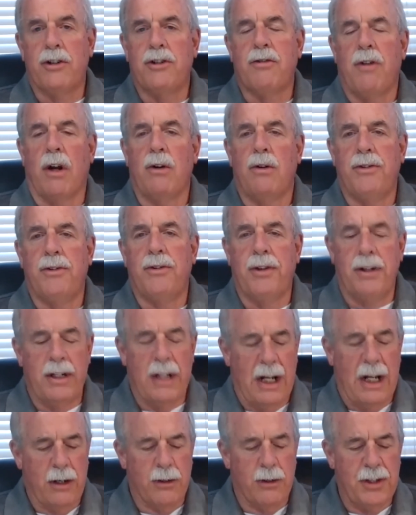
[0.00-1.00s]
struggles
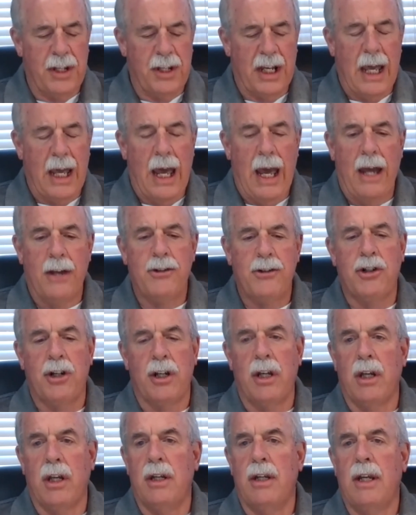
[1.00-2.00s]
and cleared the cache,
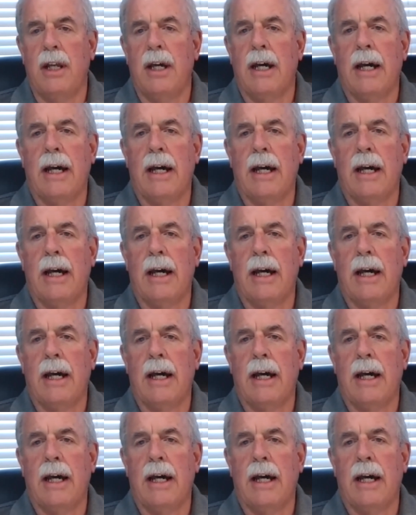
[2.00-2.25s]
and